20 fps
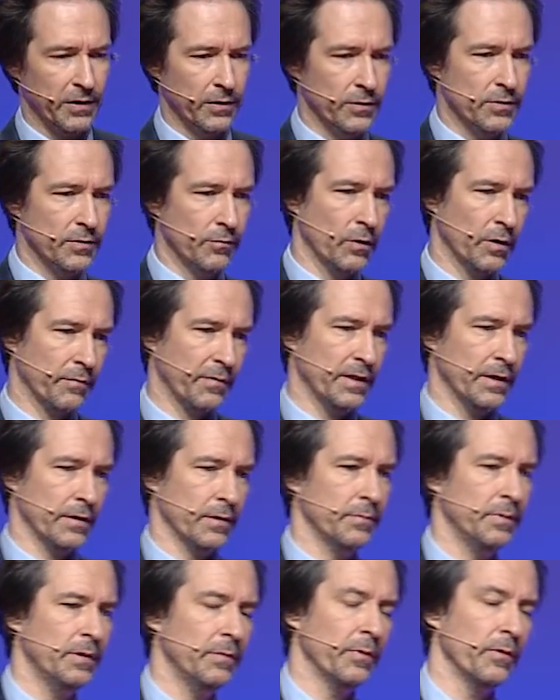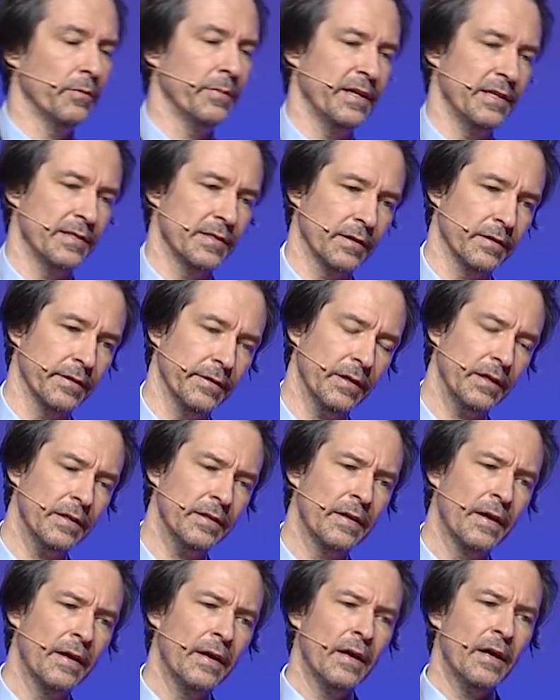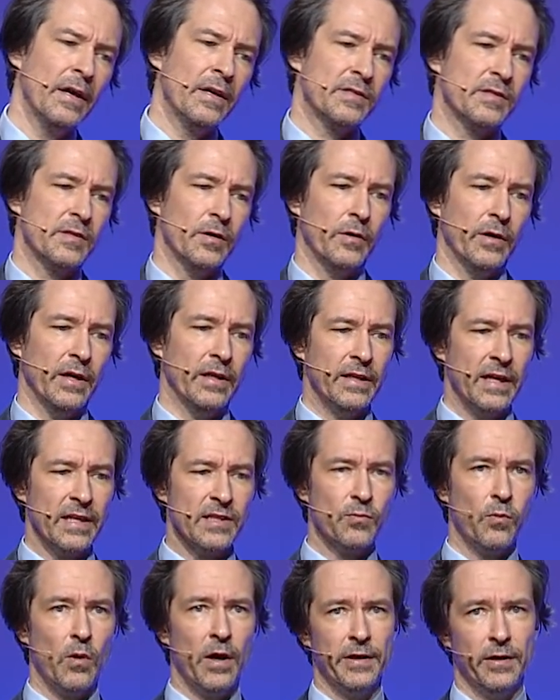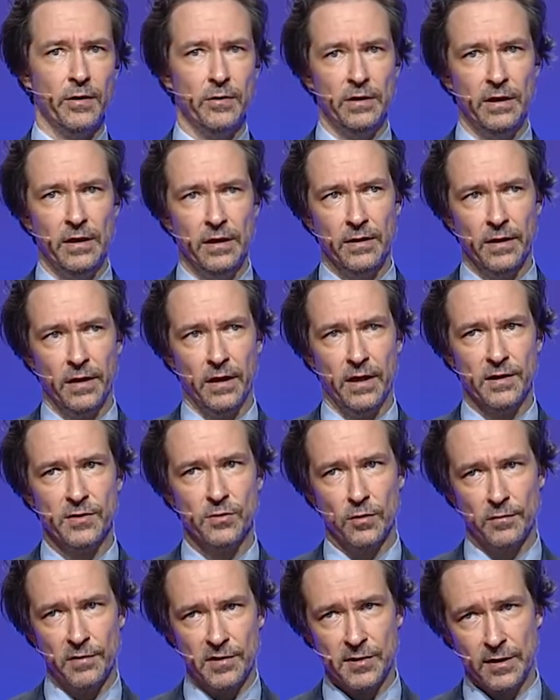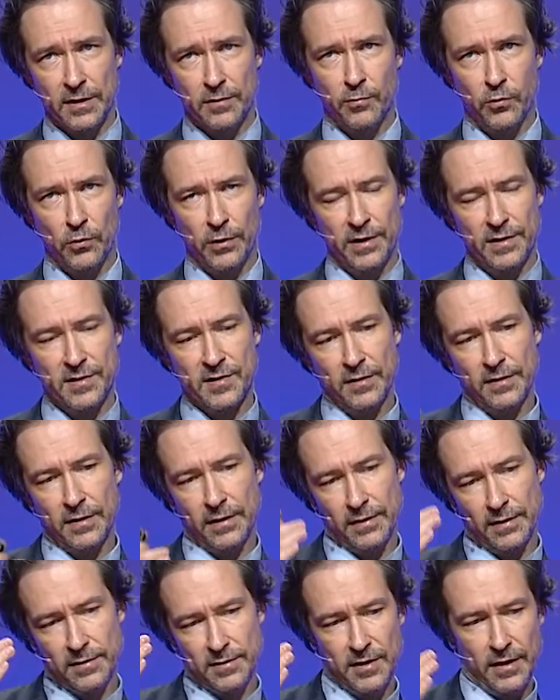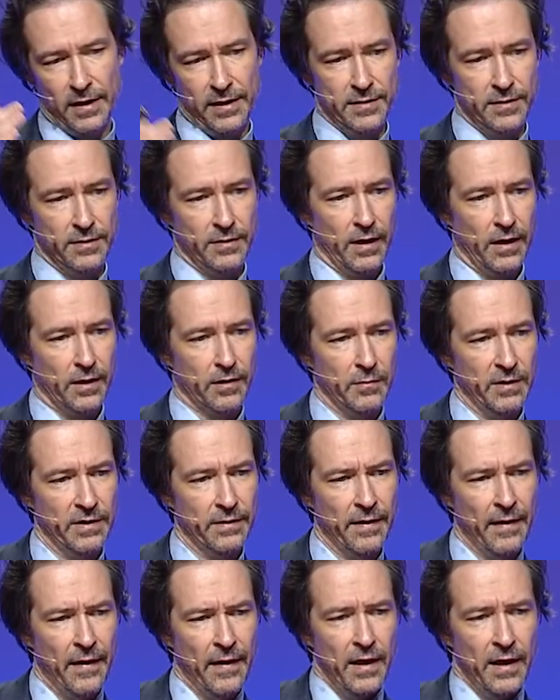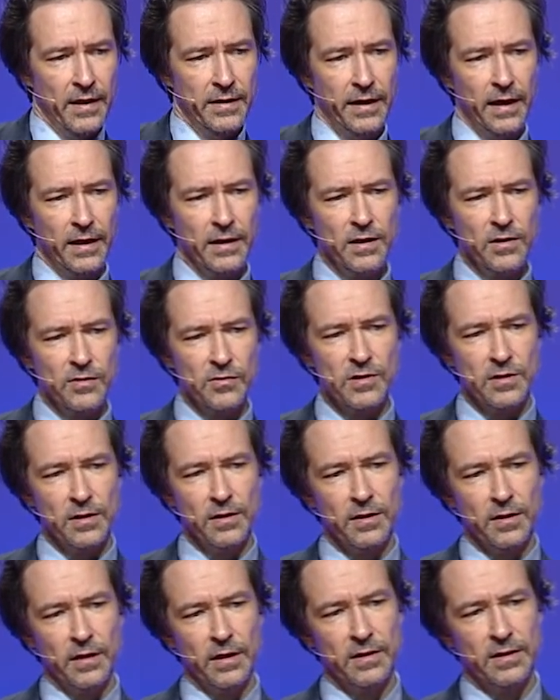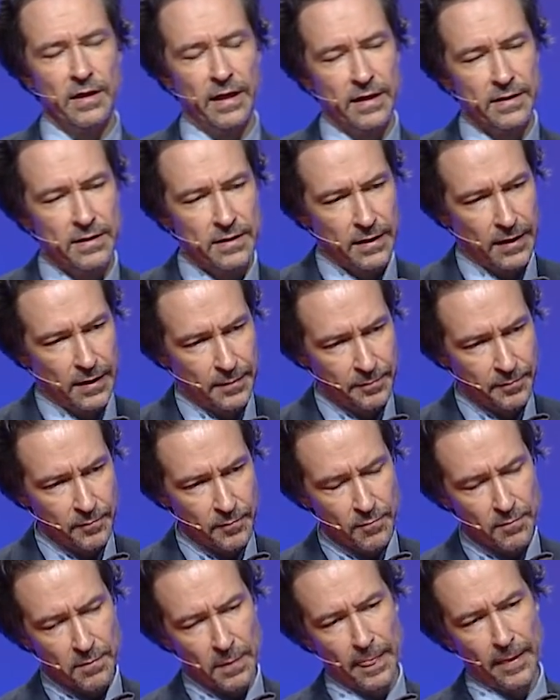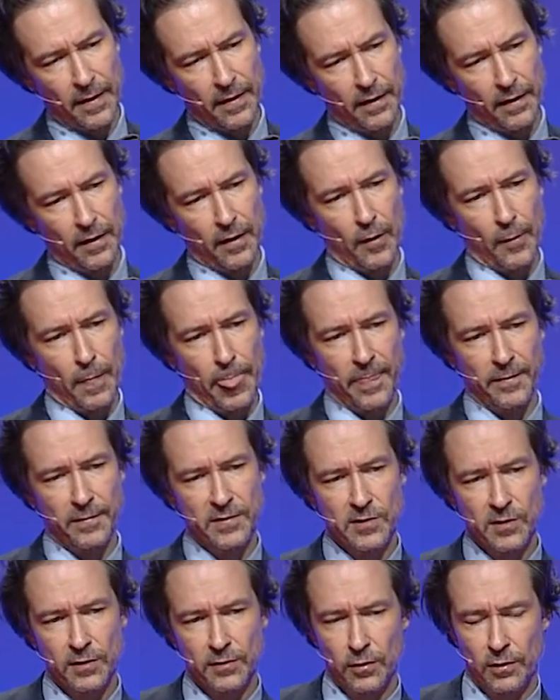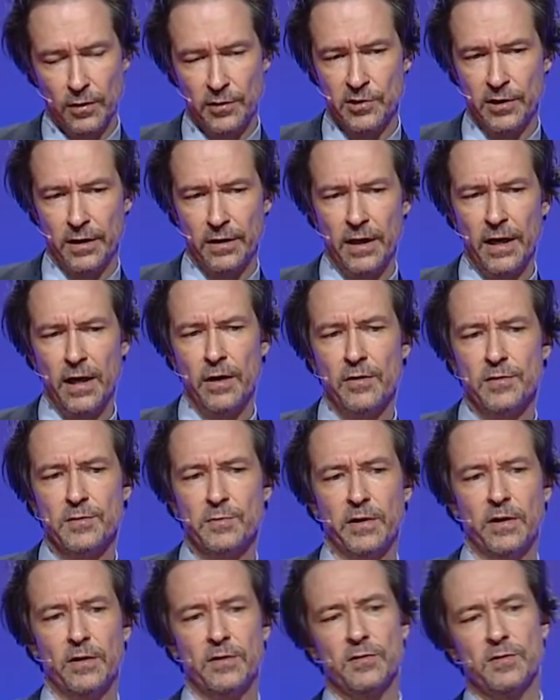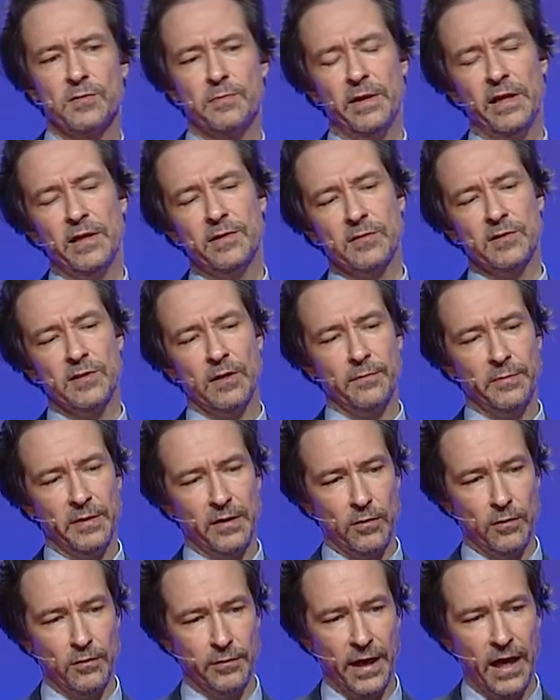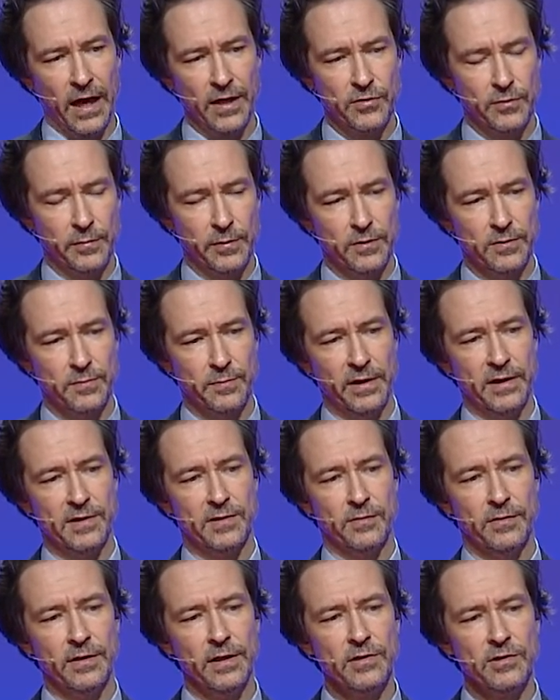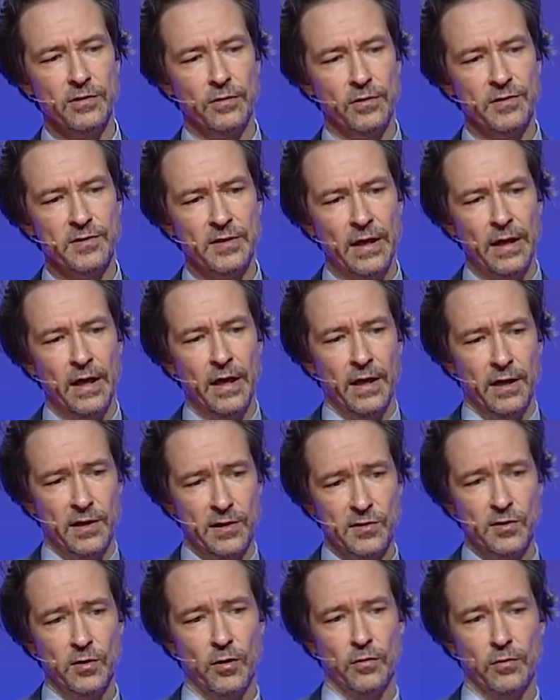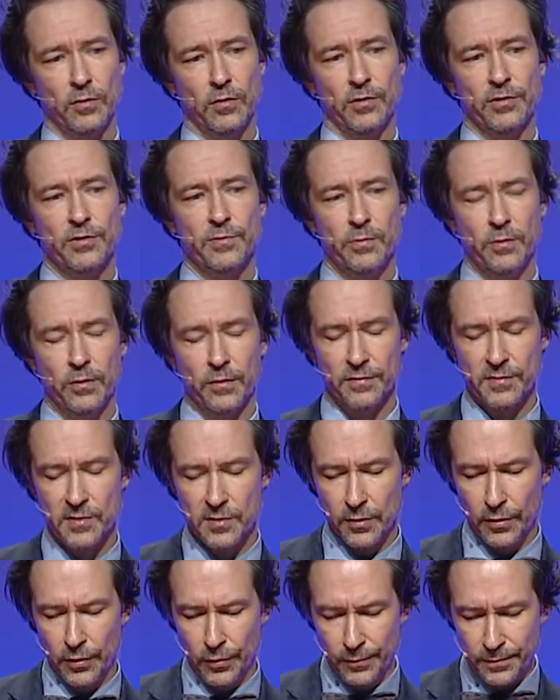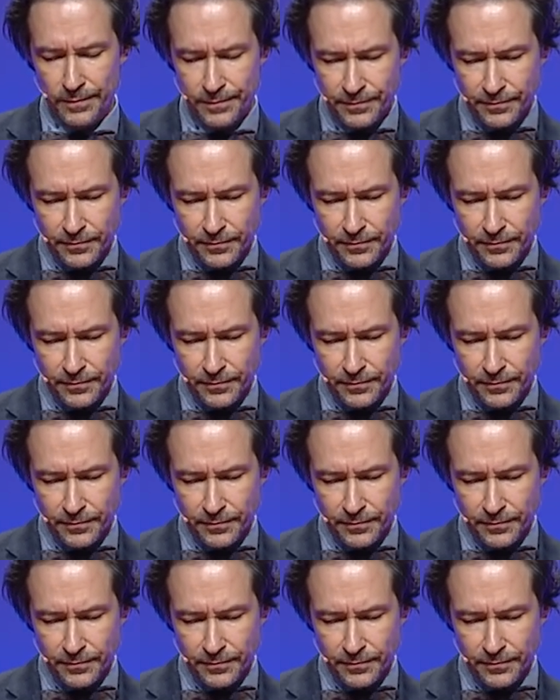you to work with other people, basically, right? So, and that's why you need service endpoints and DID document. The other interesting thing that this technology allows, because it's based on something called attributes-based credentials, is zero-knowledge proof. So,